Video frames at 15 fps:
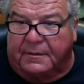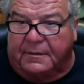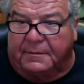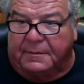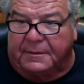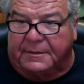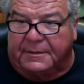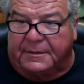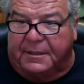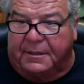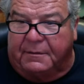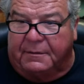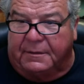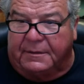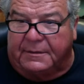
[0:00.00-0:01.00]
Miss
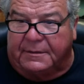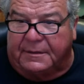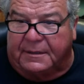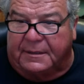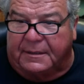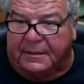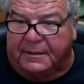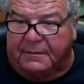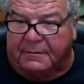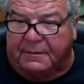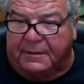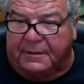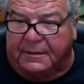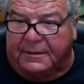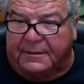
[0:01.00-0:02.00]
Tony's thing. What
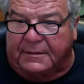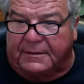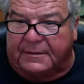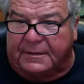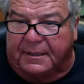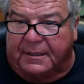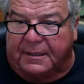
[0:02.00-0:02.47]
did he say?